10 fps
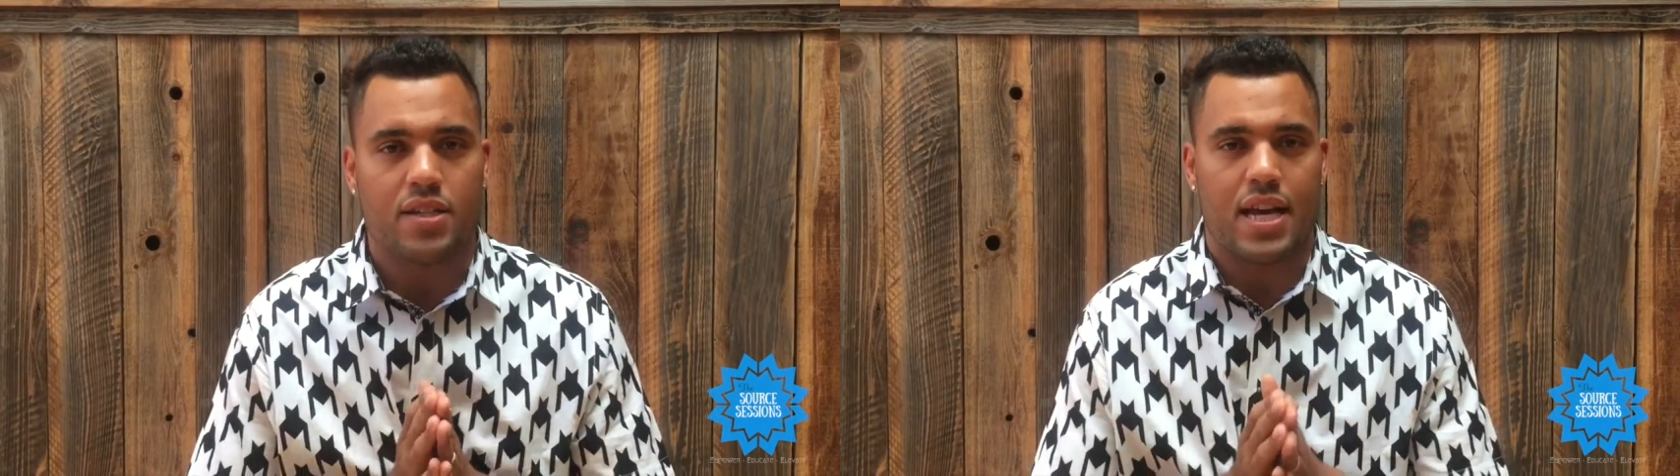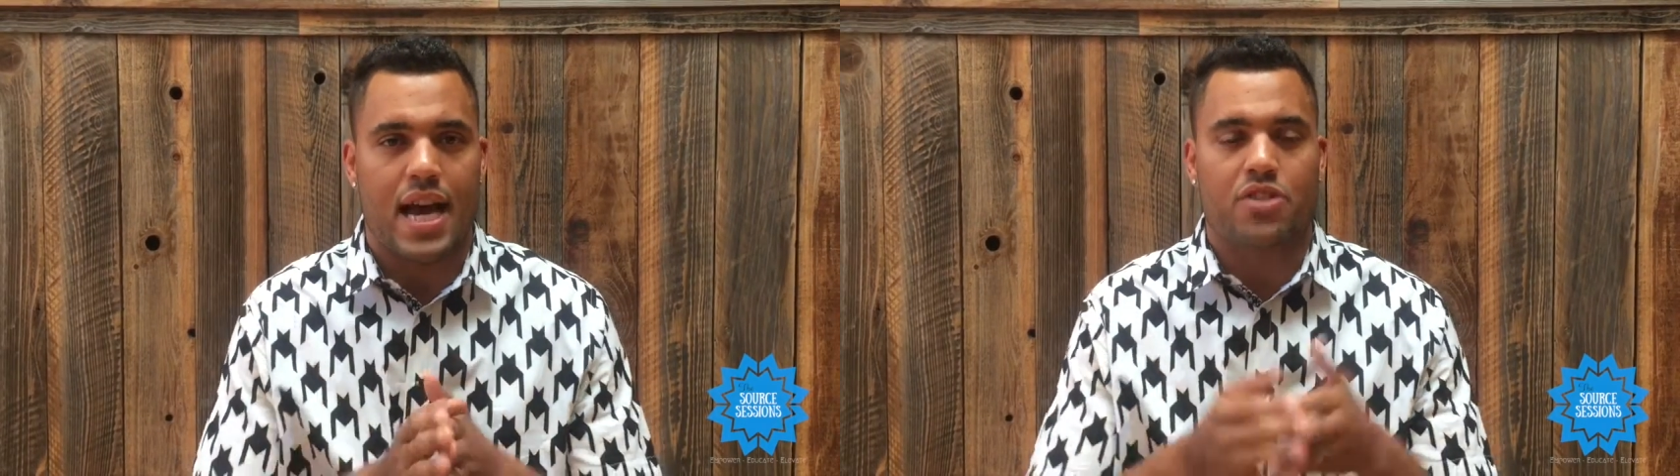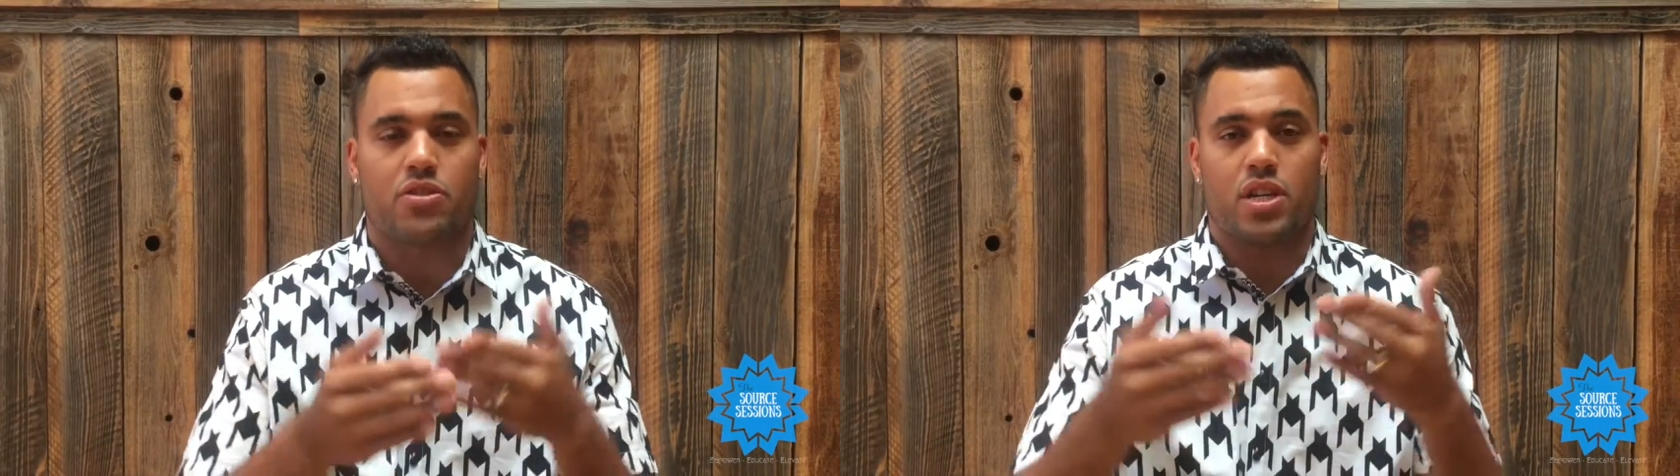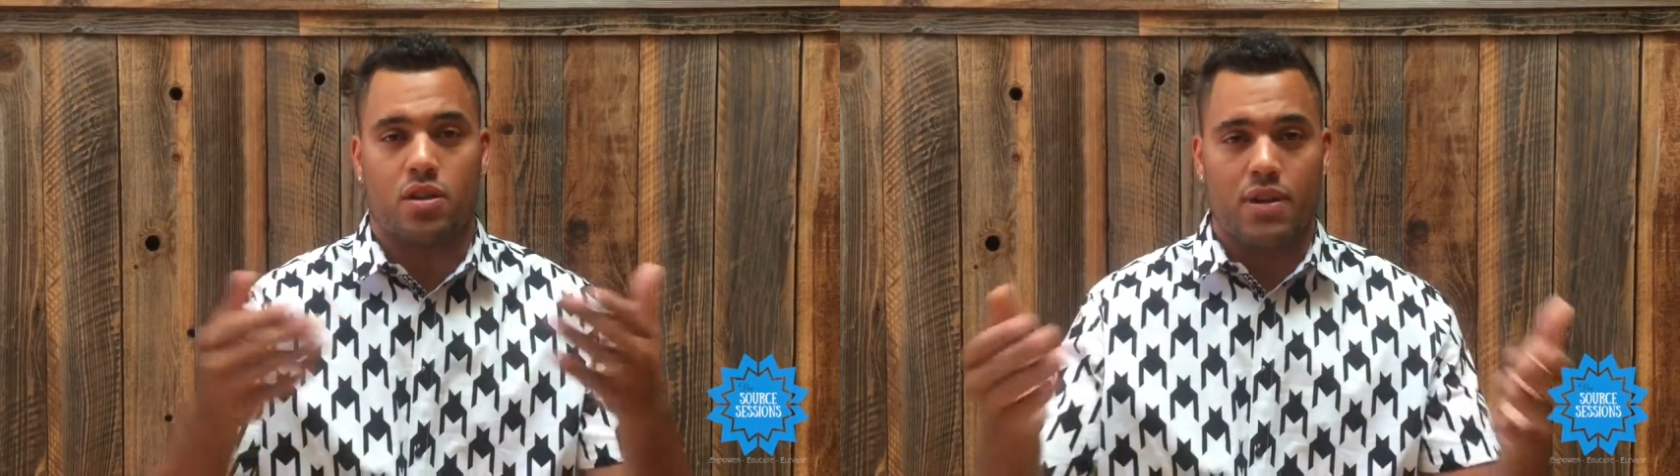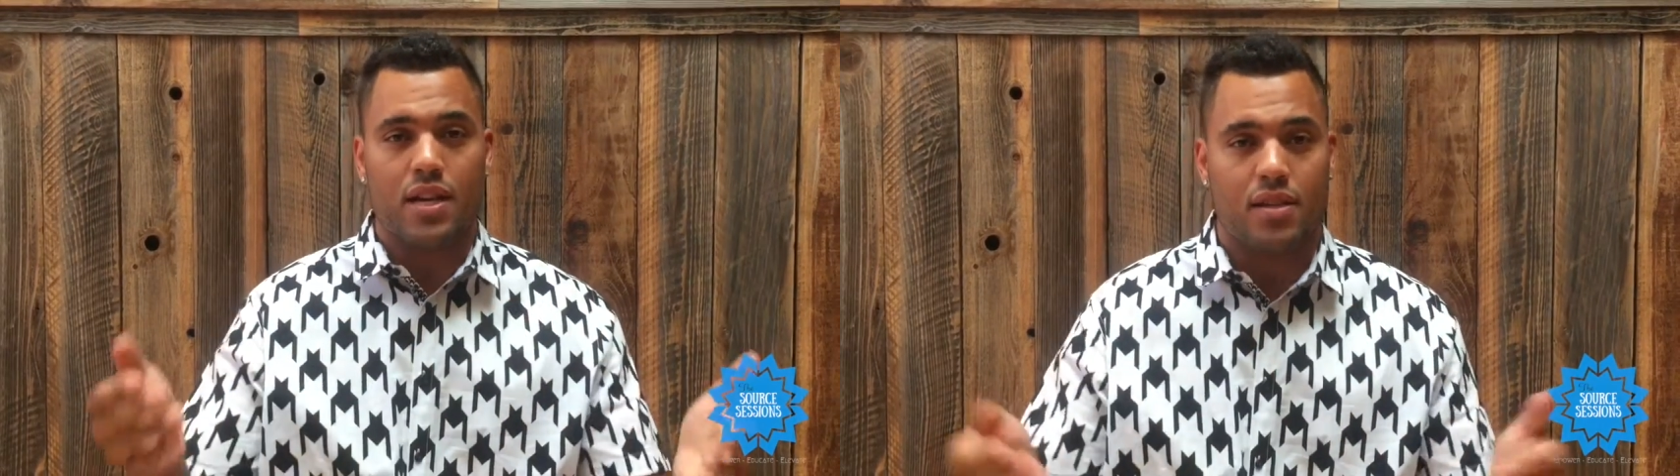to actually
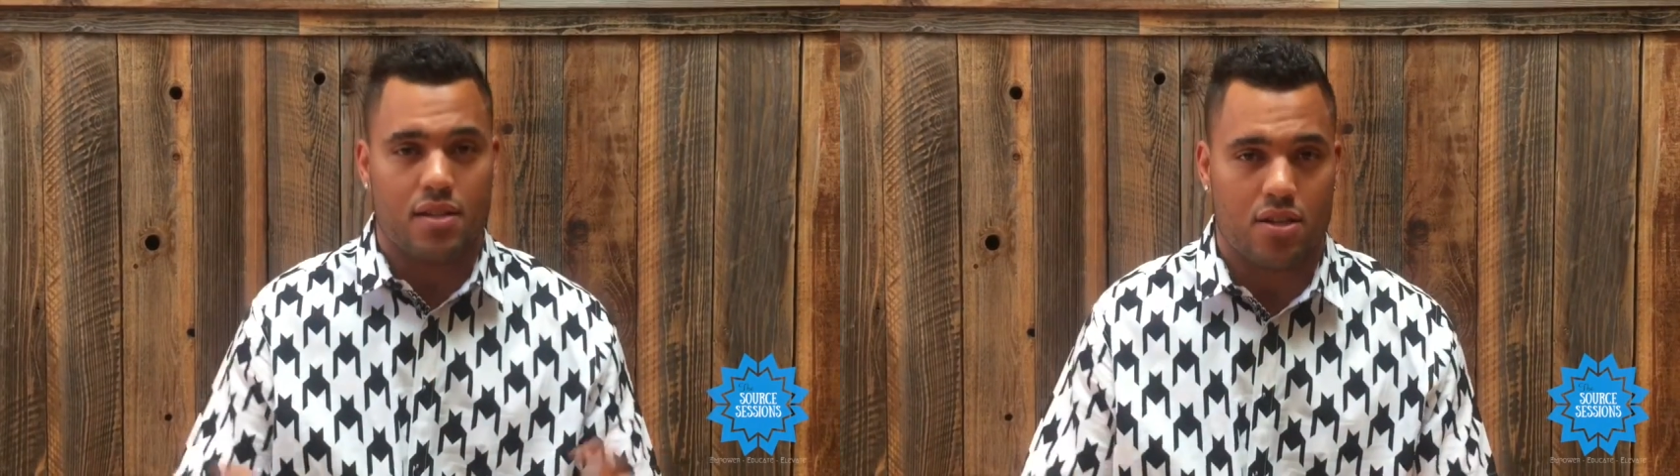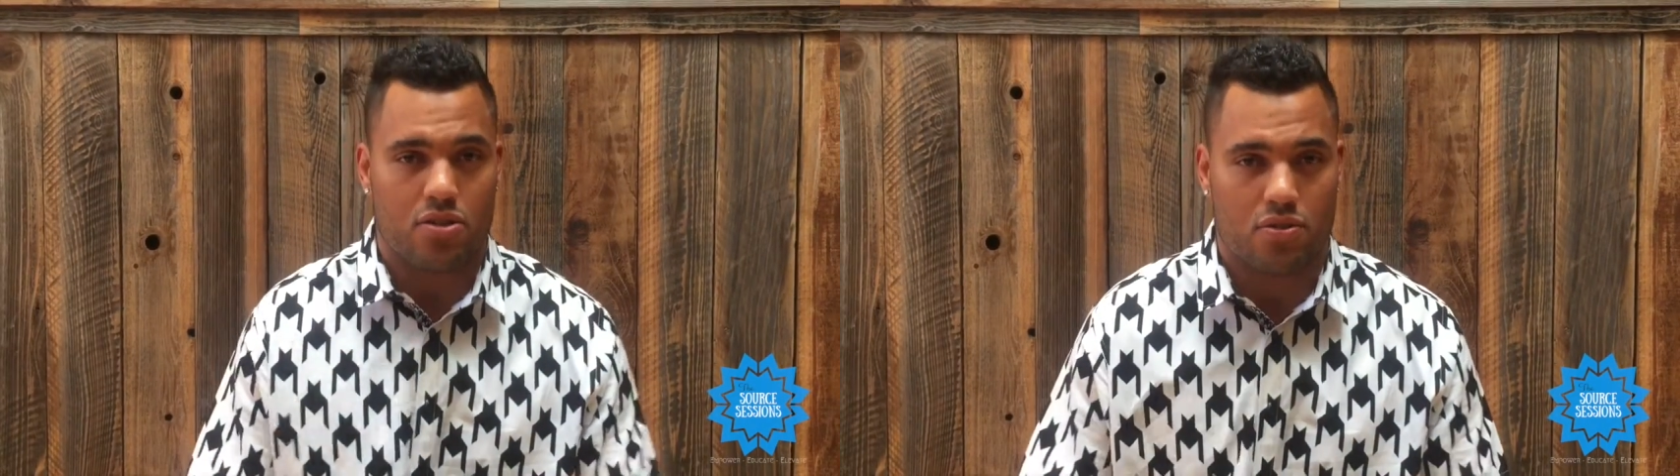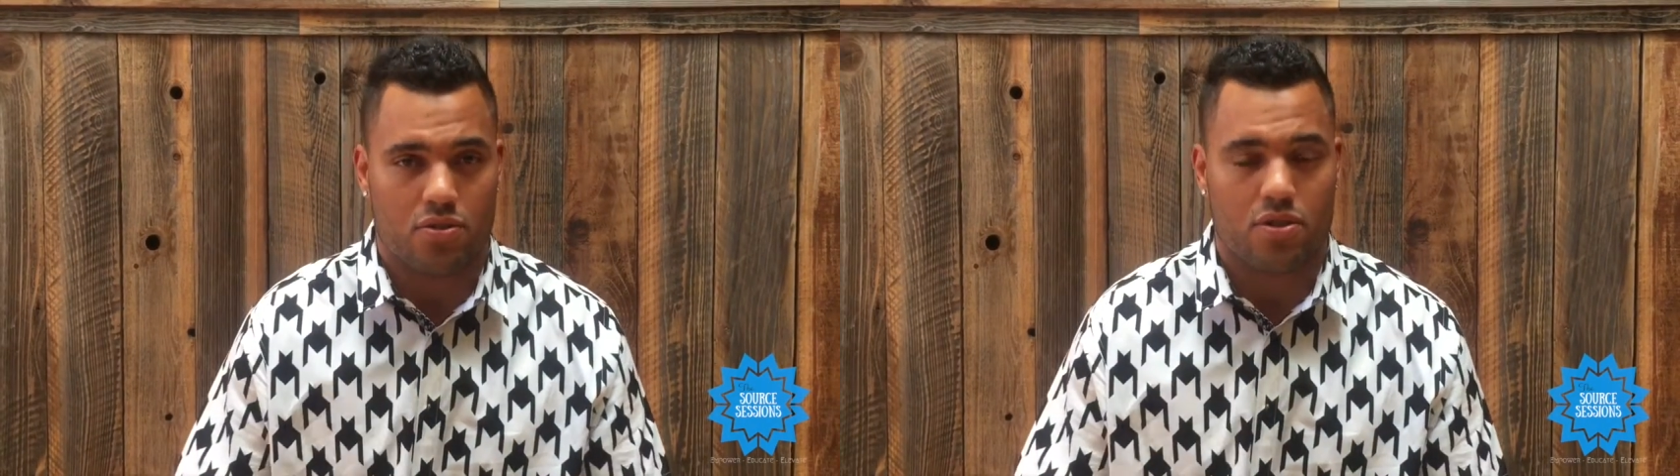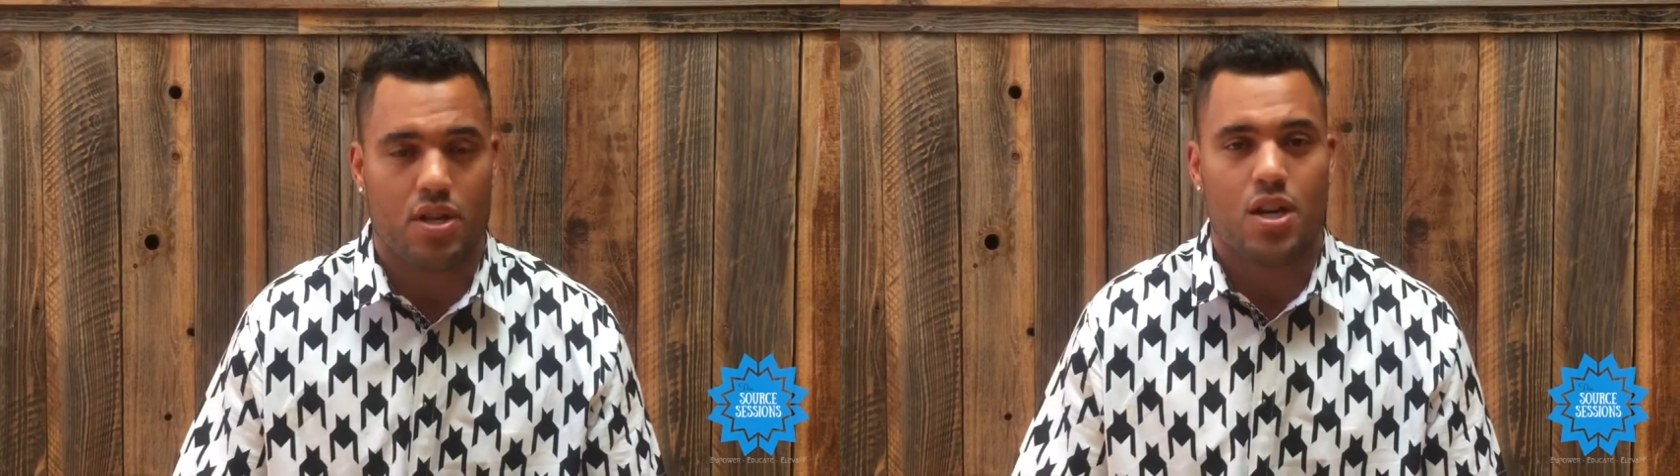correct these issues?